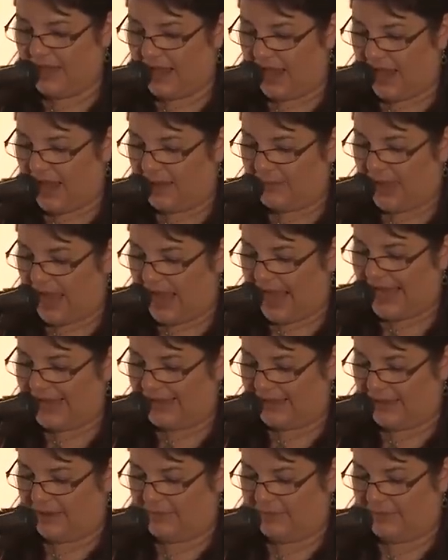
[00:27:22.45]
Um,
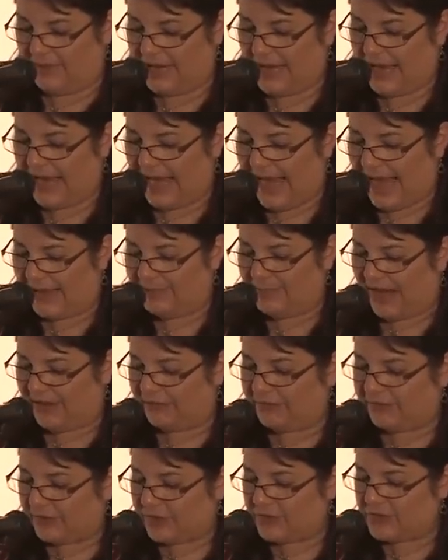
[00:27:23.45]
item, had my
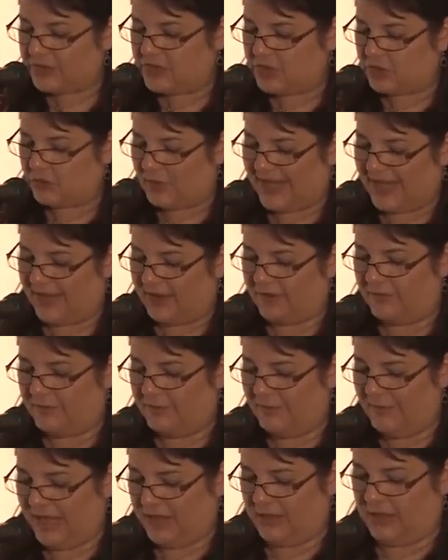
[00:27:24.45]
first drink of
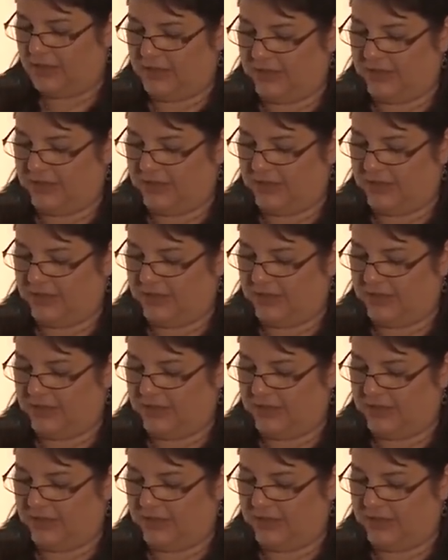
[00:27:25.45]
milk